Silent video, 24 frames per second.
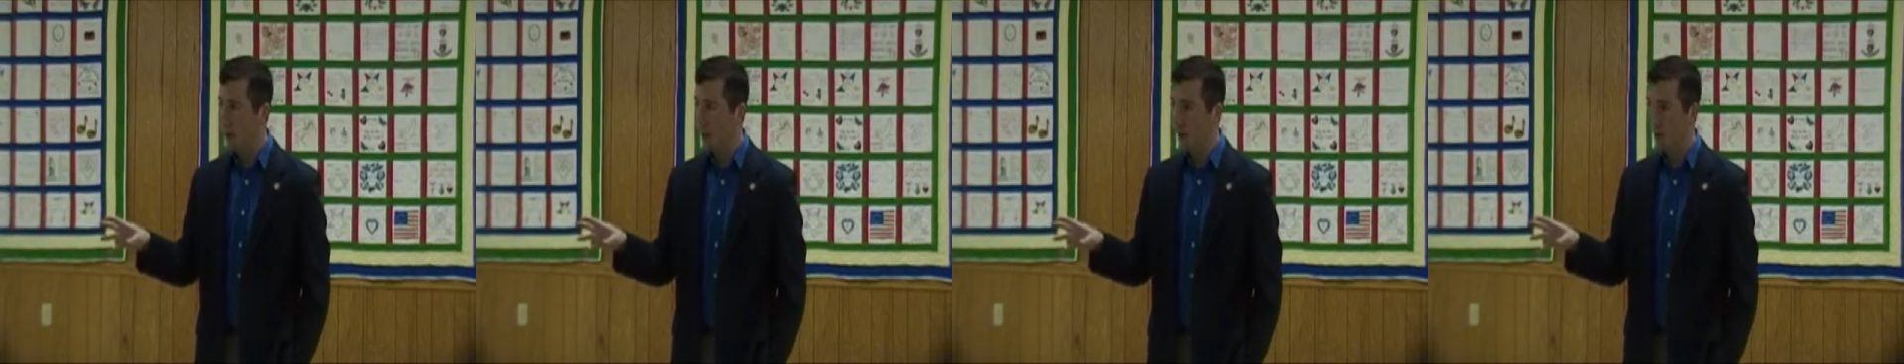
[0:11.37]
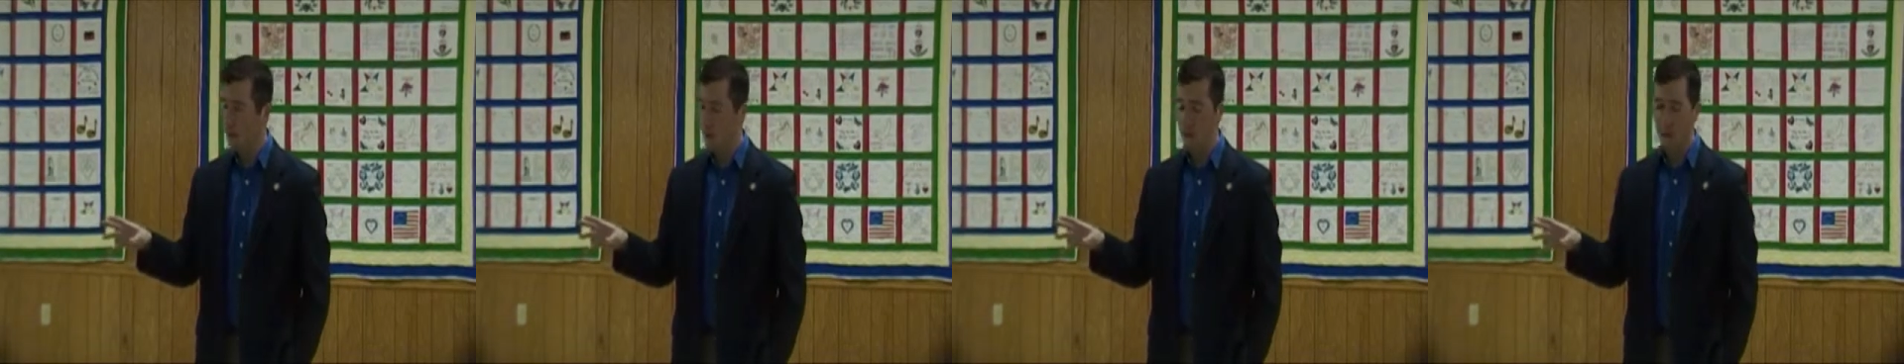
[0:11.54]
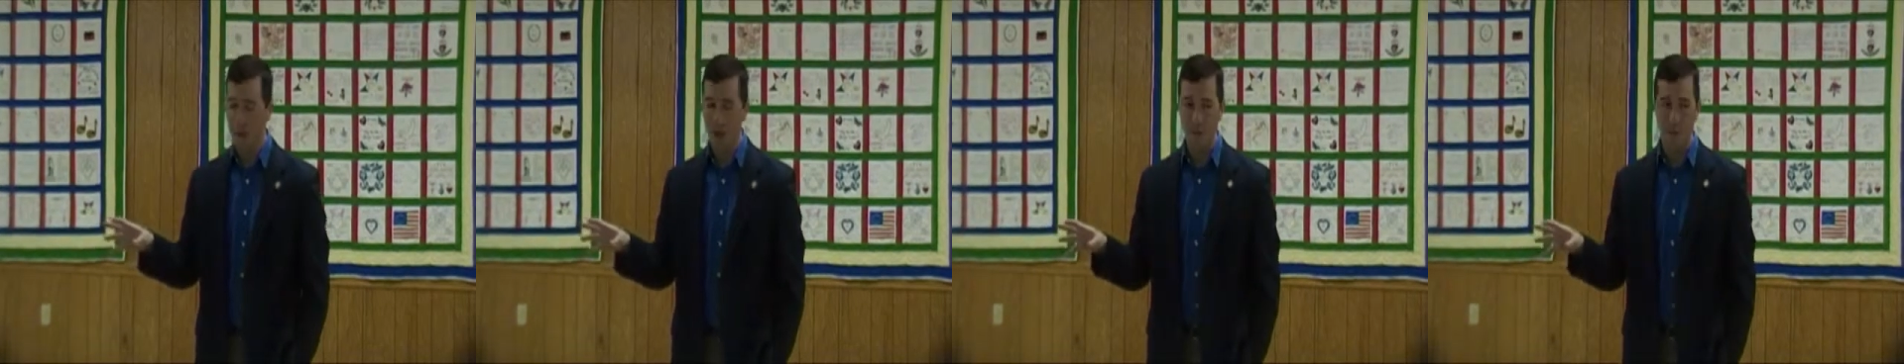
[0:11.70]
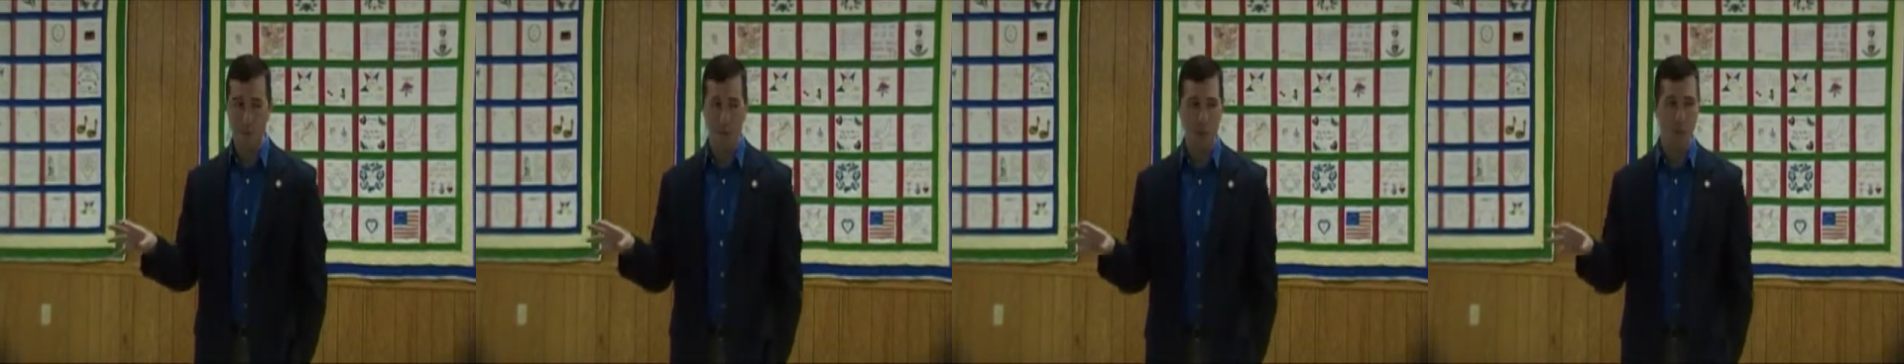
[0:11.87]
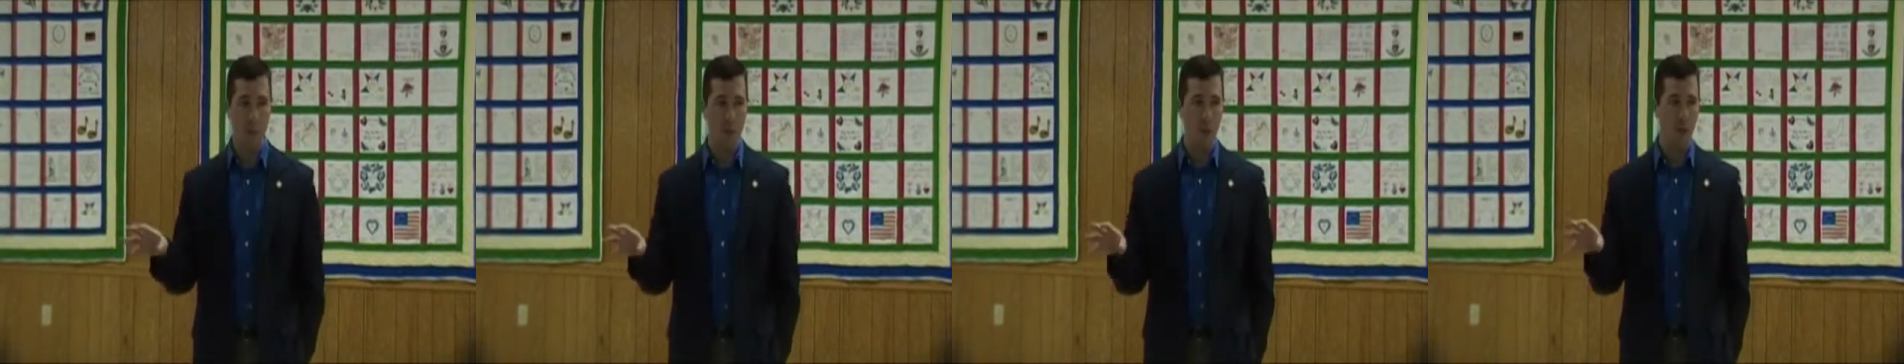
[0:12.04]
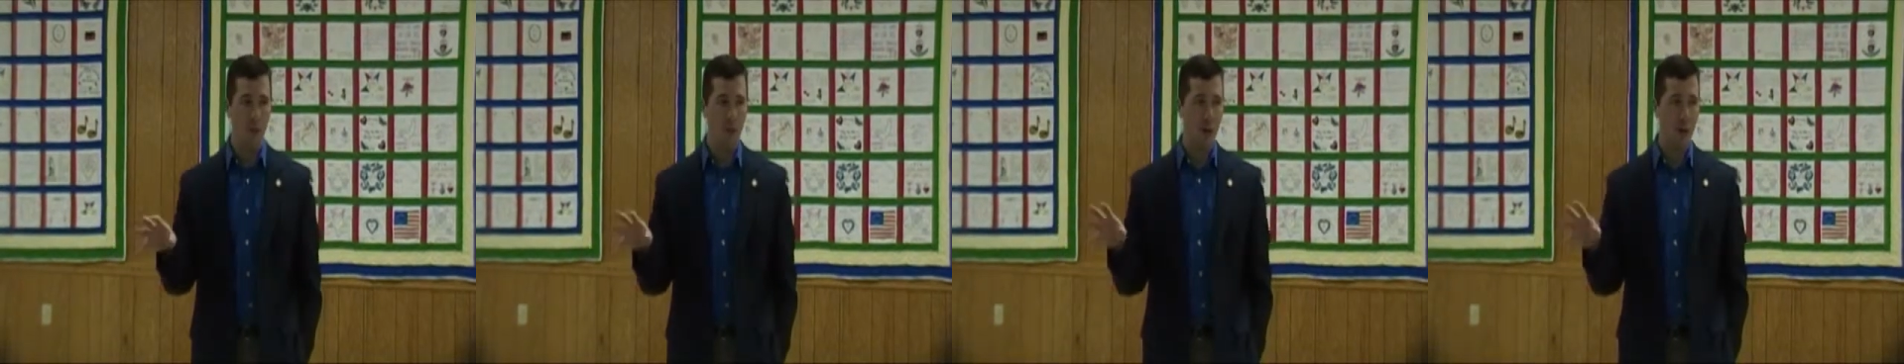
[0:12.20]
Now, there's several
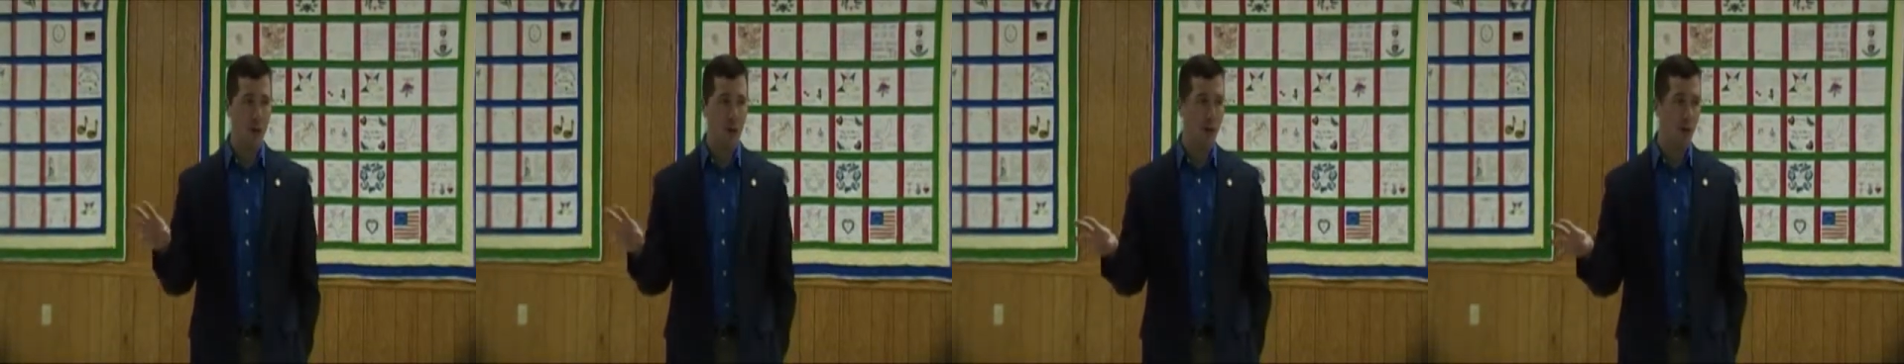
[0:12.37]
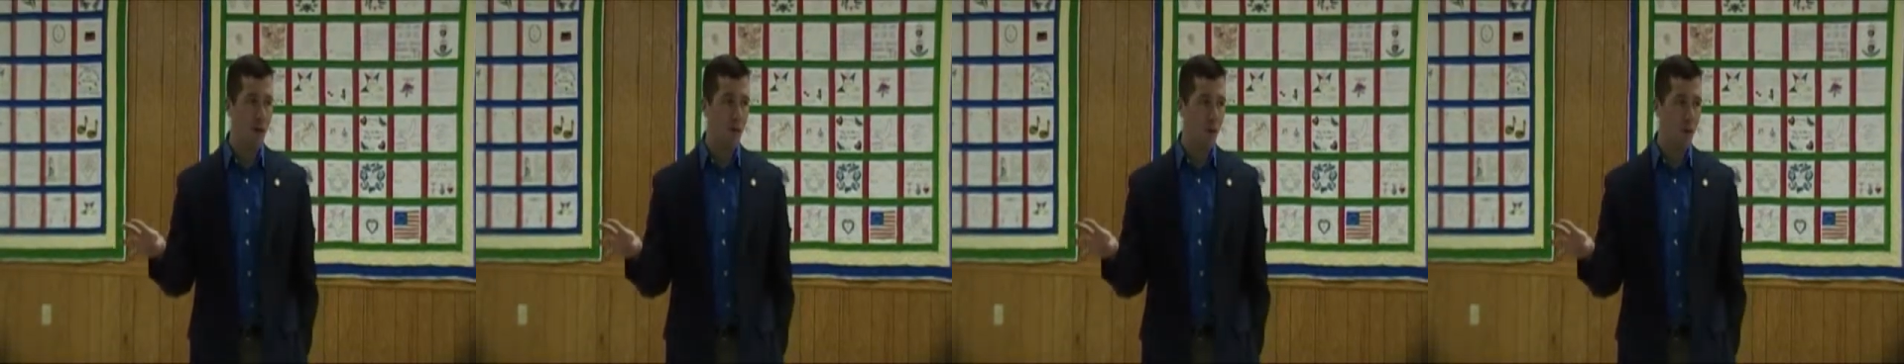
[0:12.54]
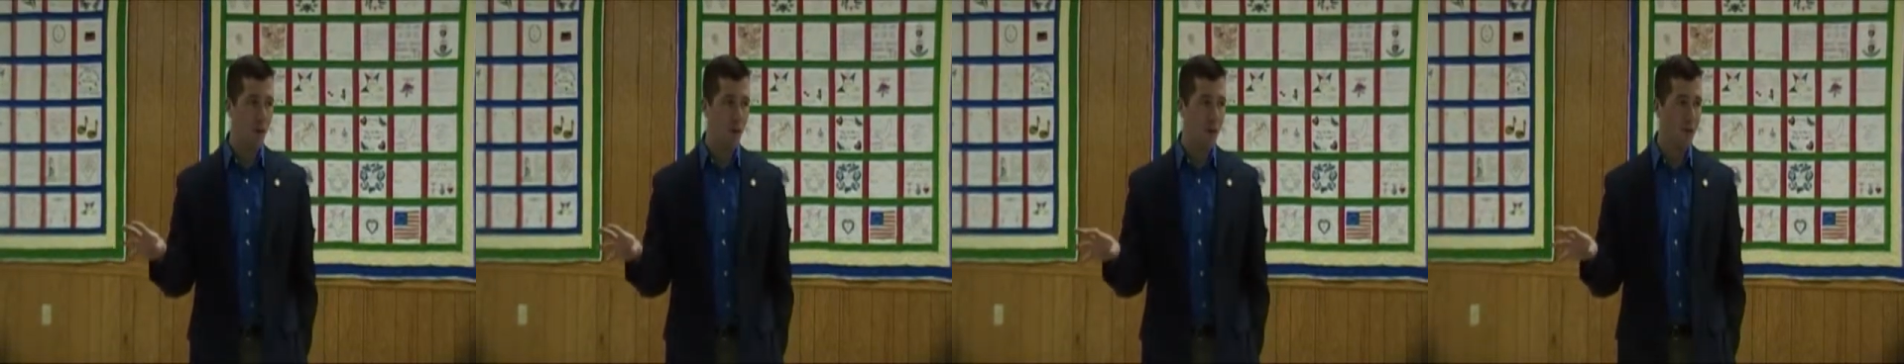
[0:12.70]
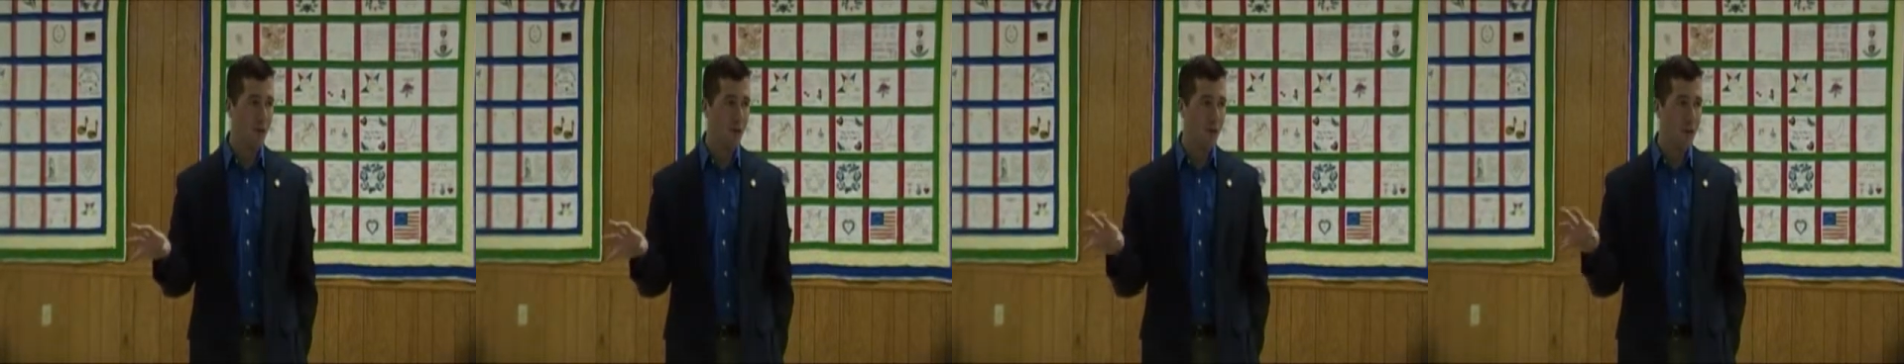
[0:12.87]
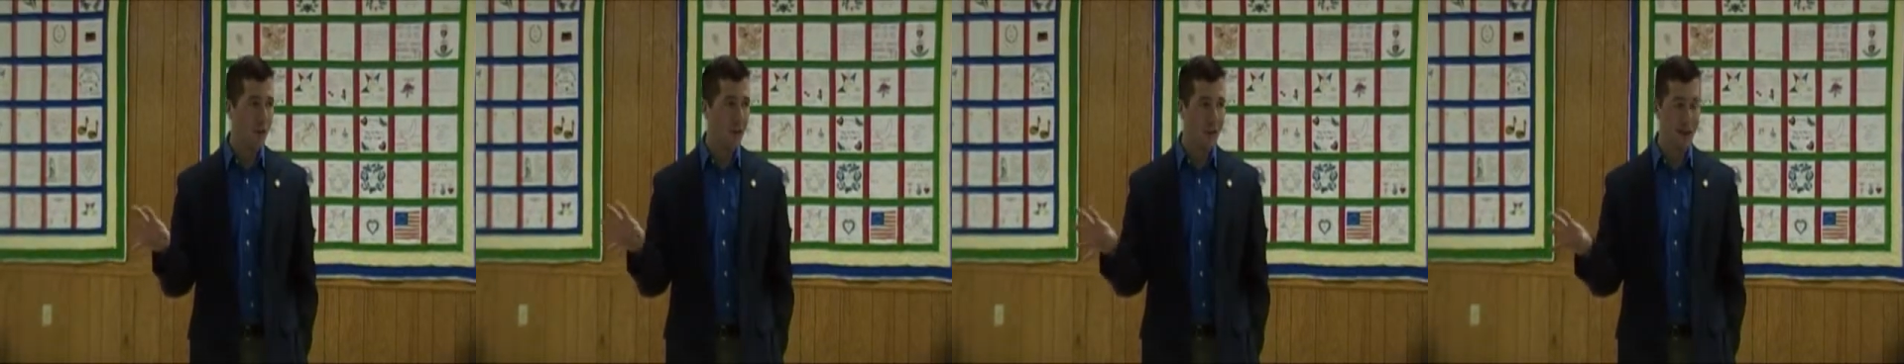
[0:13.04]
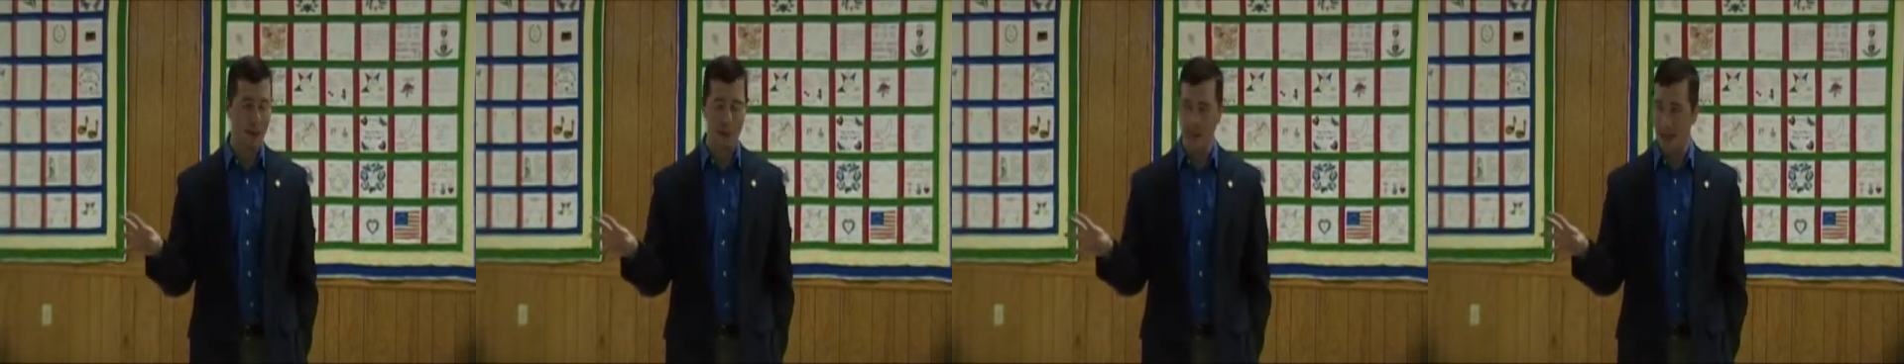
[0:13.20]
representatives who are
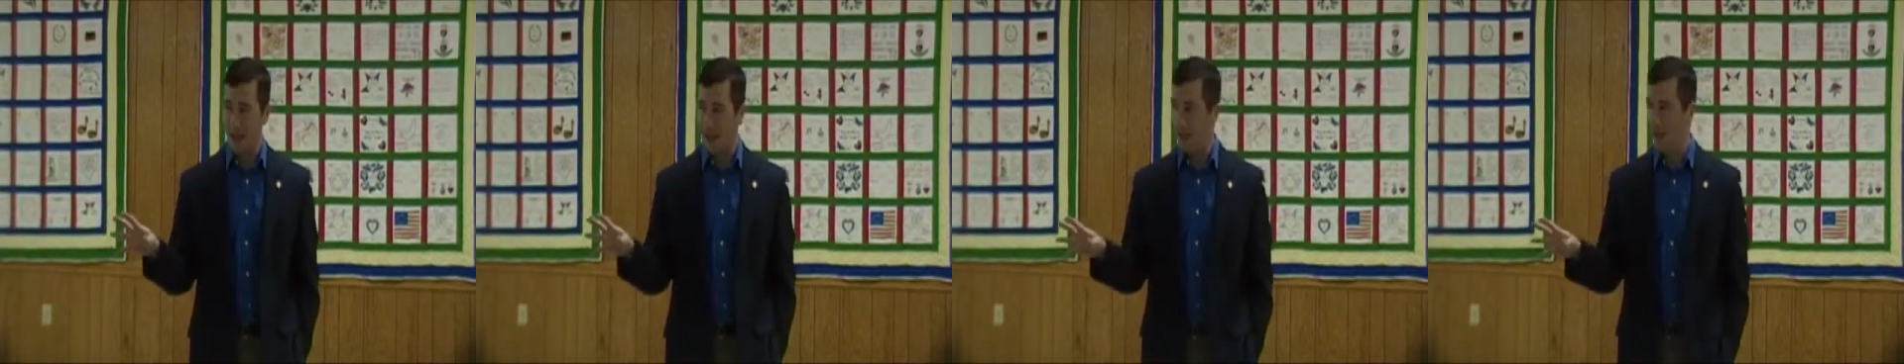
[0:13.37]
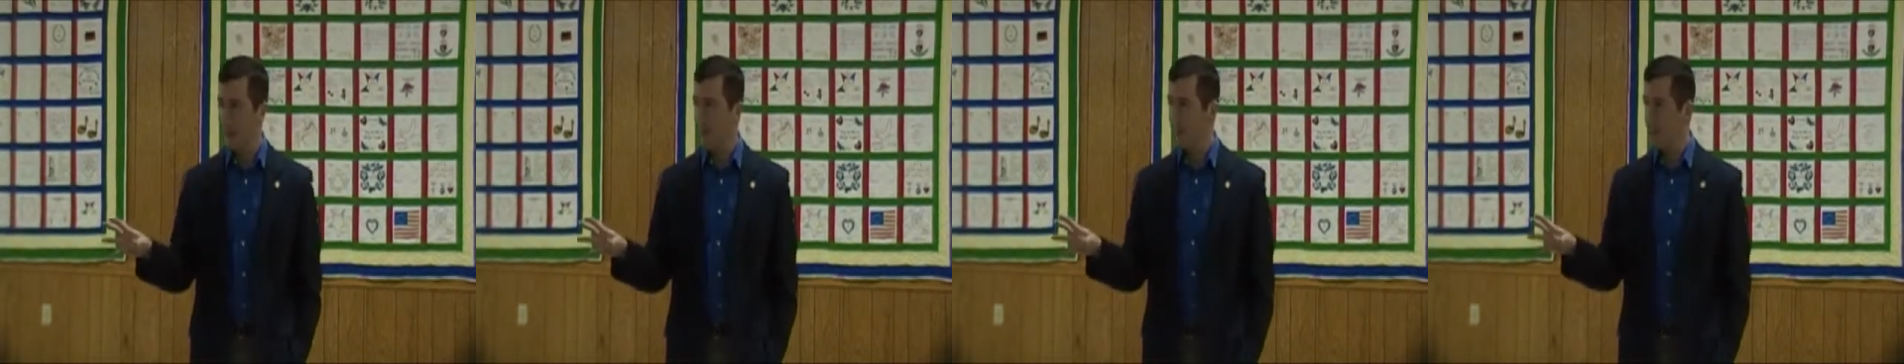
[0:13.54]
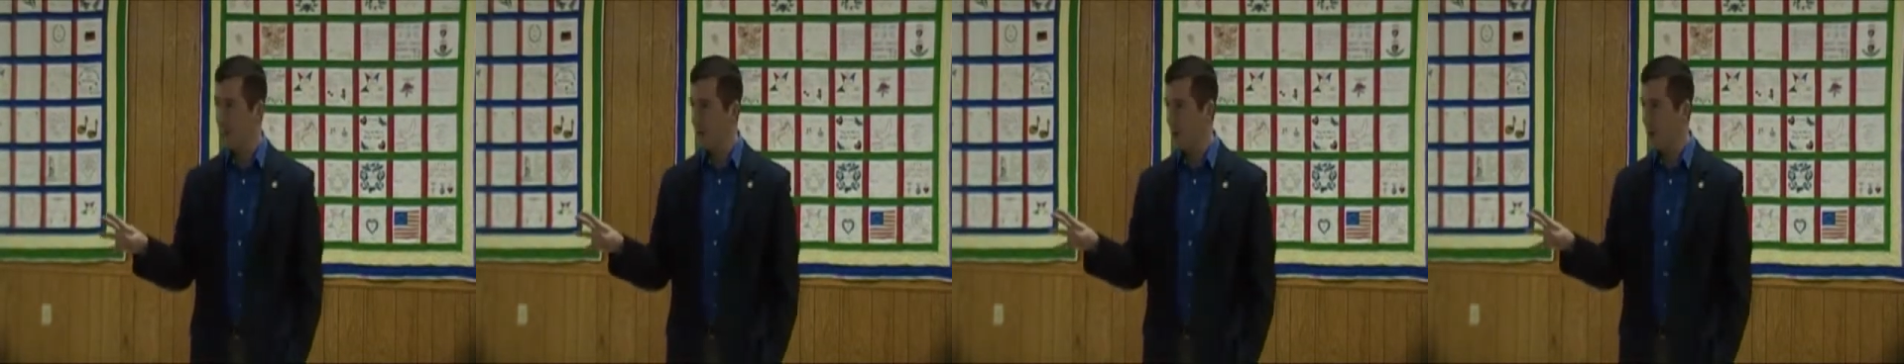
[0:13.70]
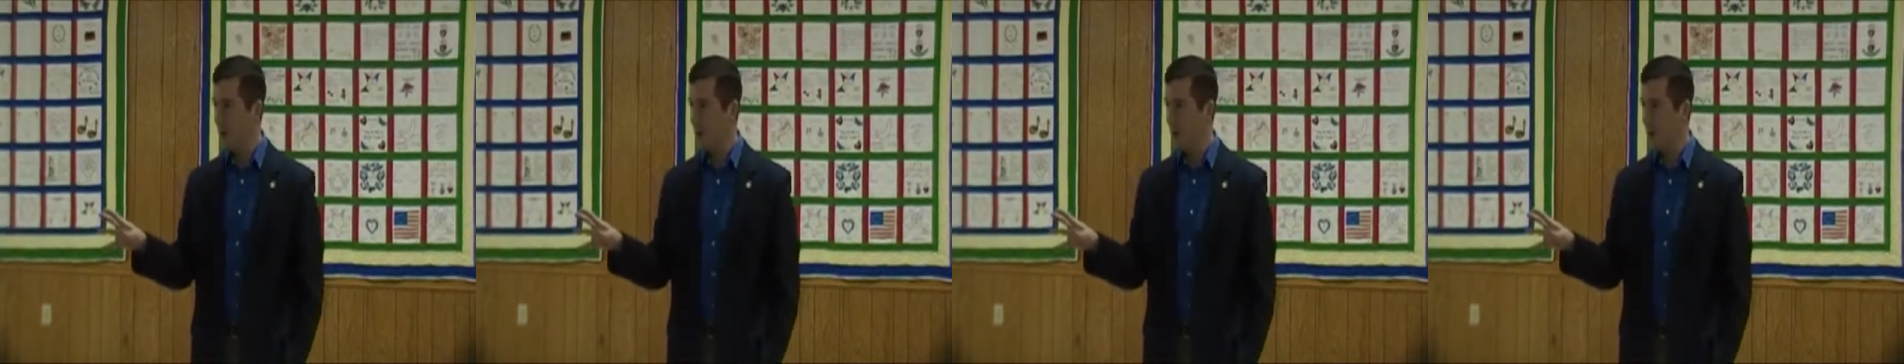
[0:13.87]
sitting on that,